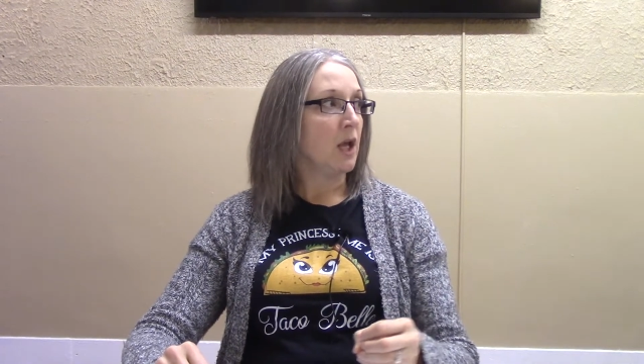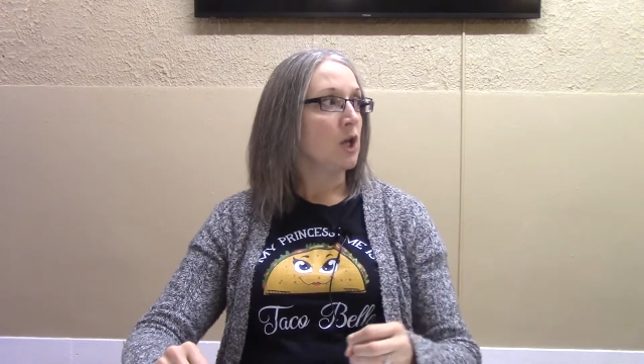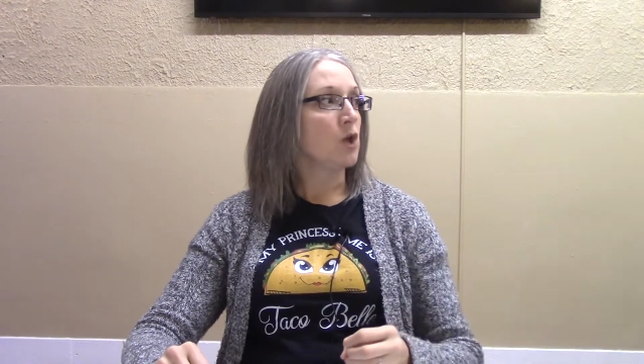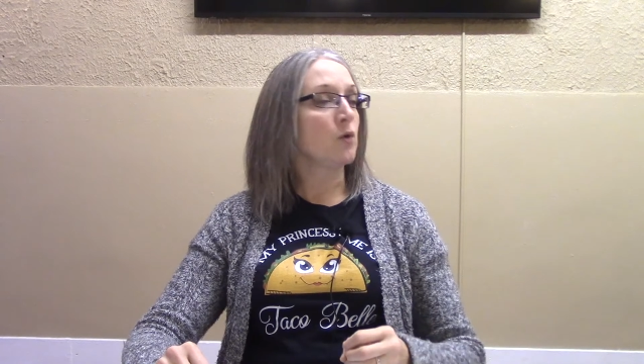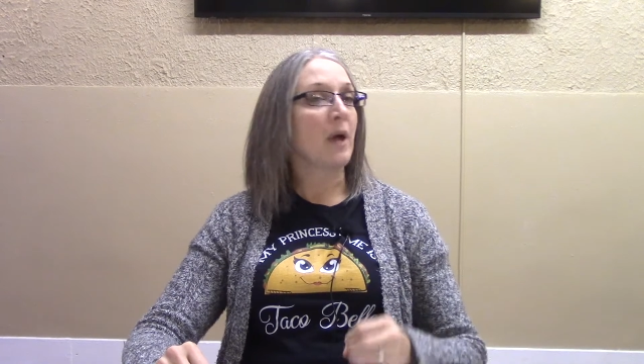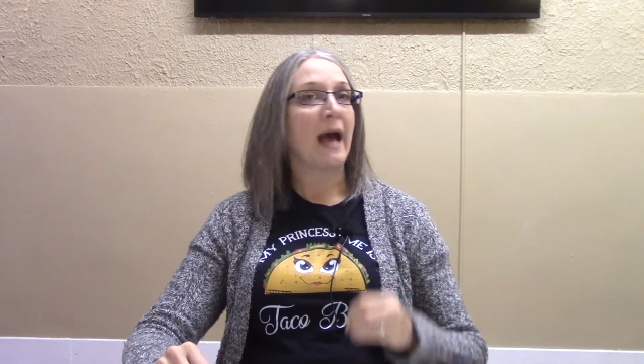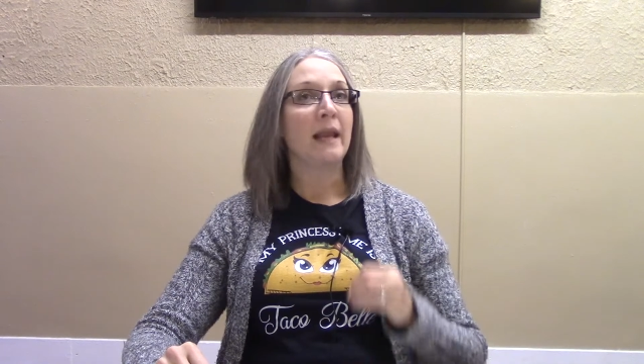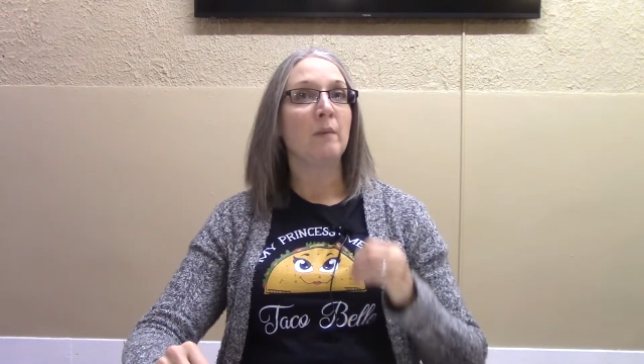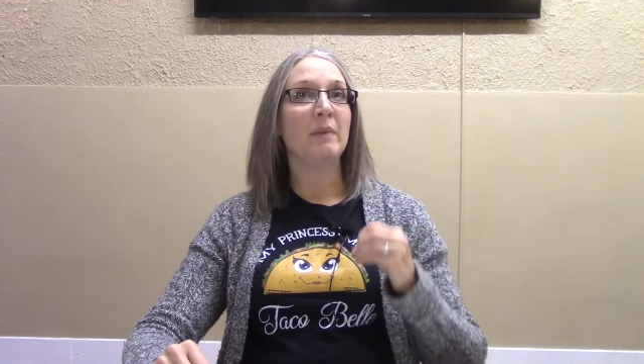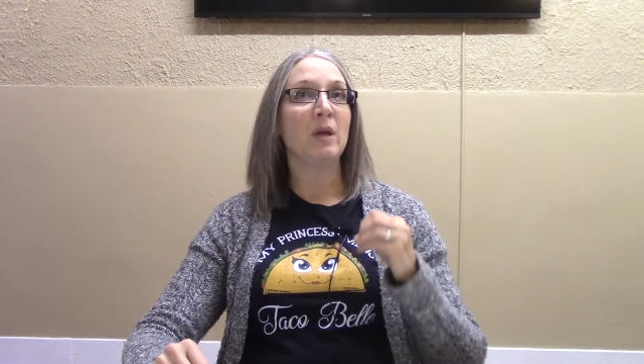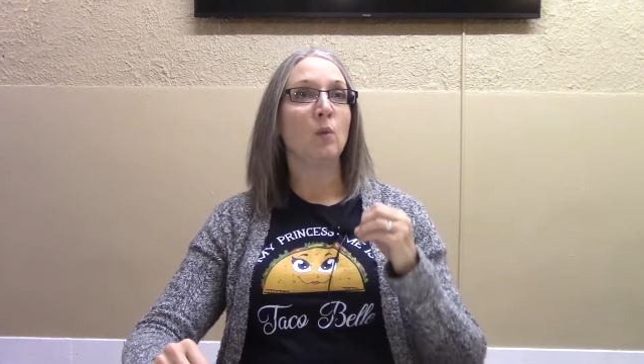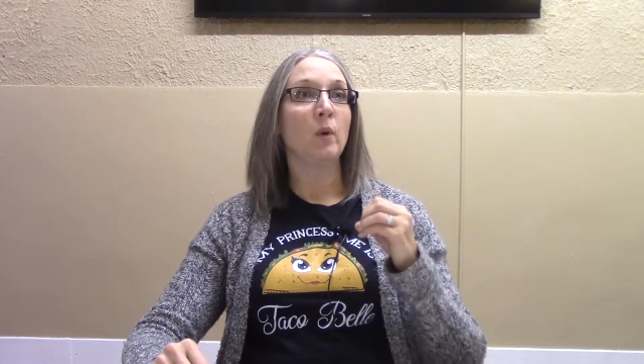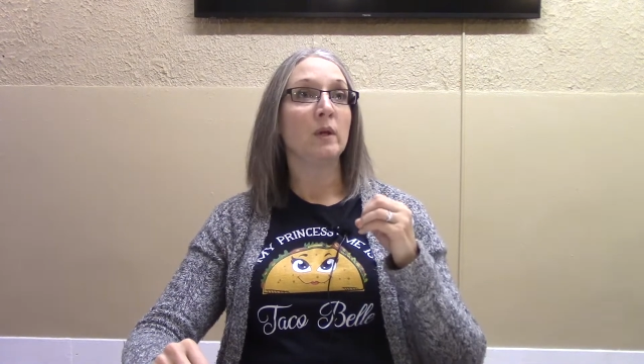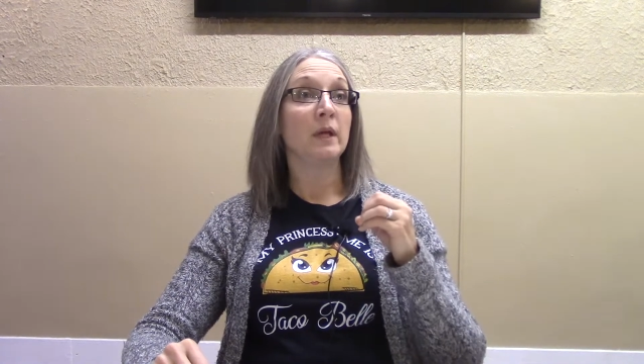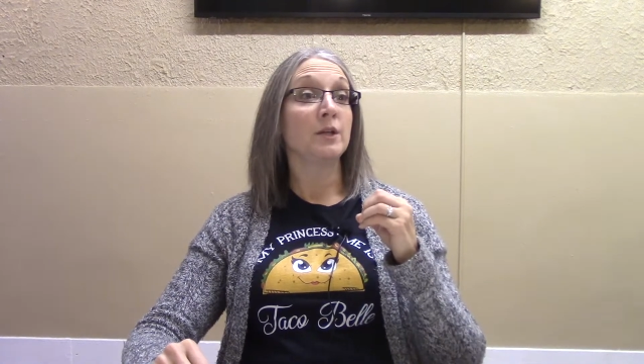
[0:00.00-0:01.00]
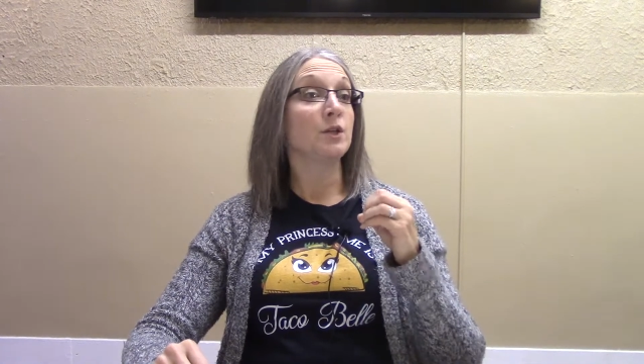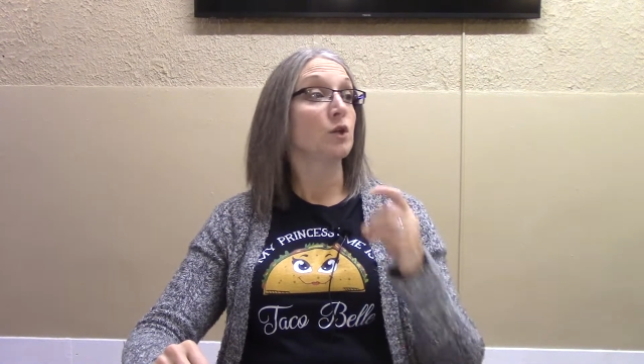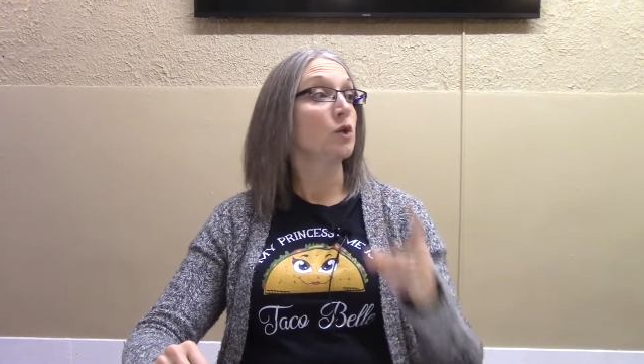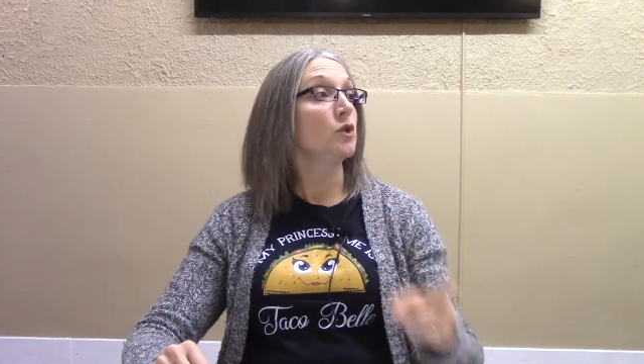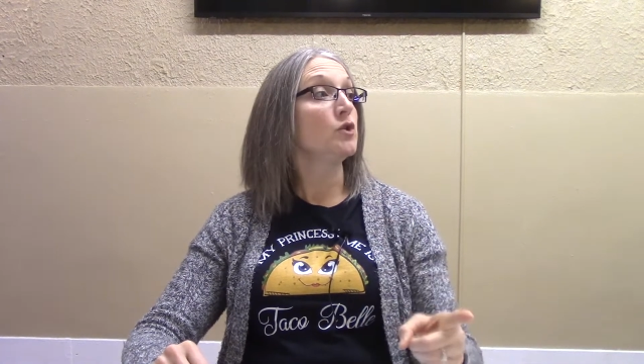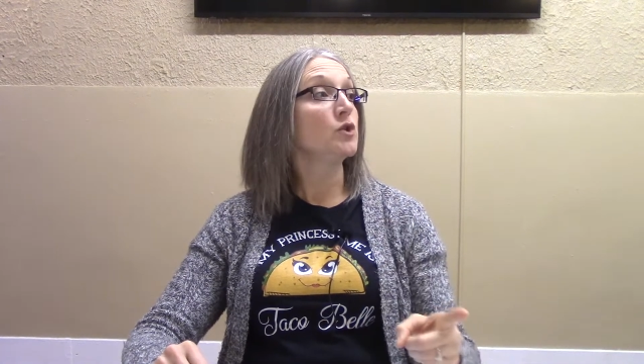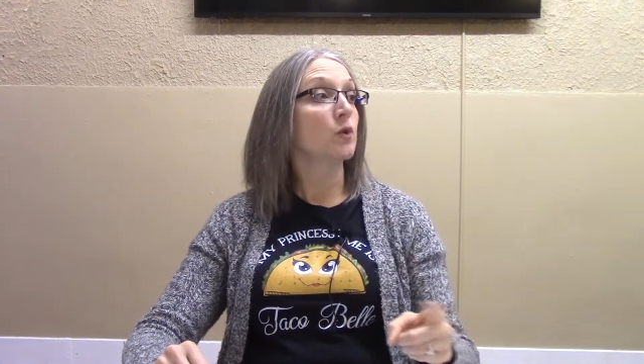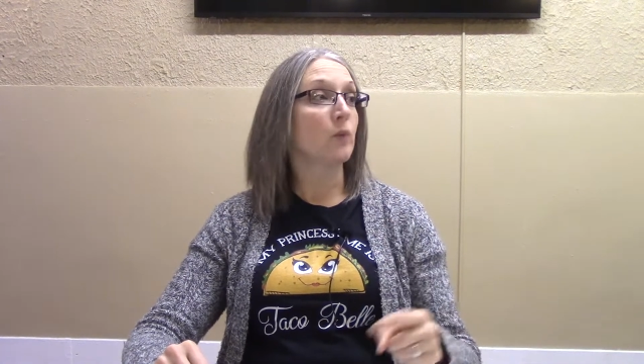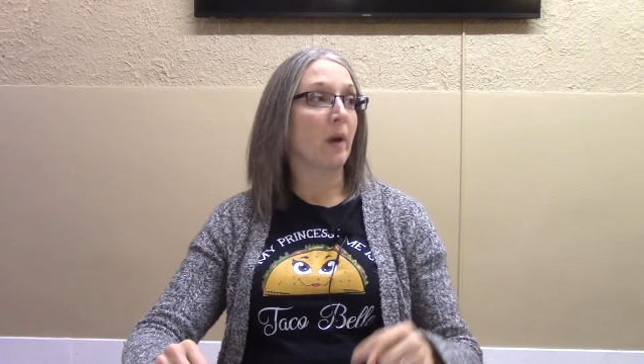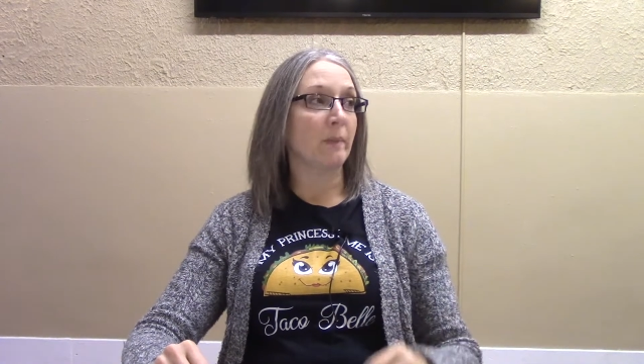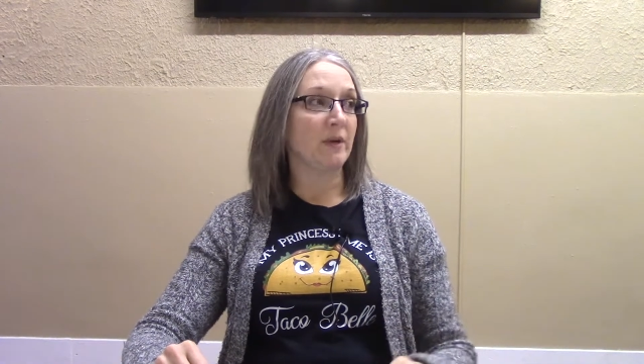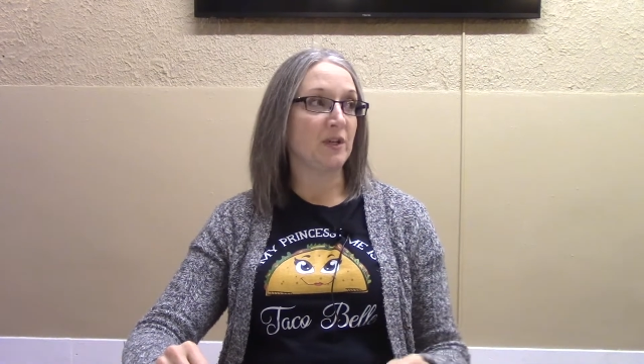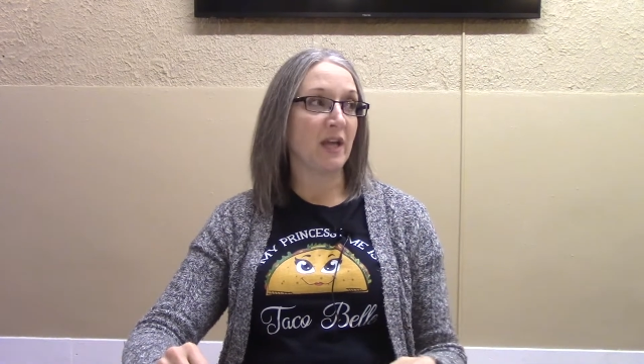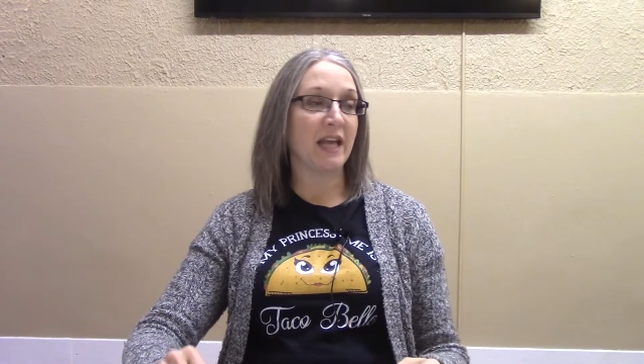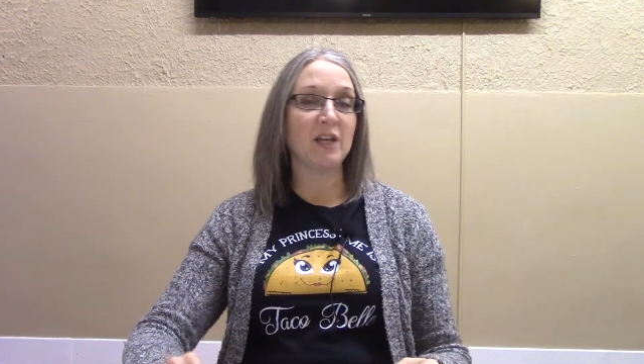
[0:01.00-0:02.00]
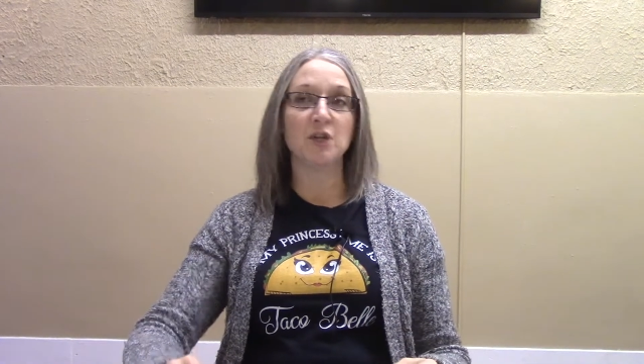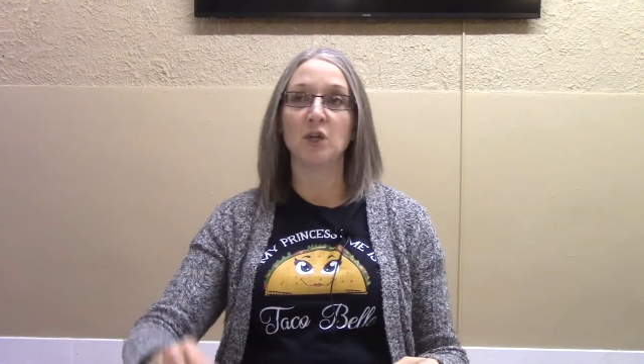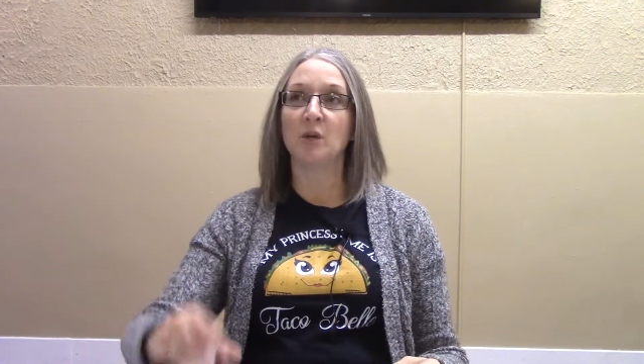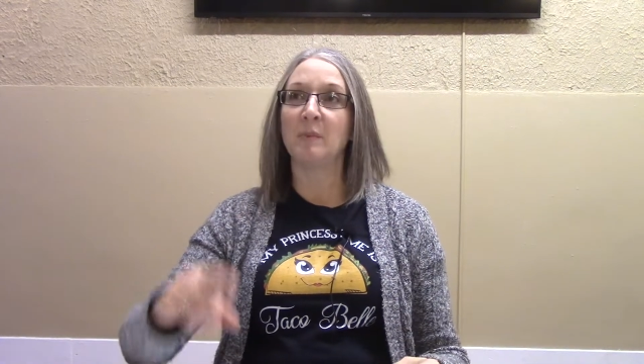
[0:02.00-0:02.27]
You got to be willing to lose your reputation,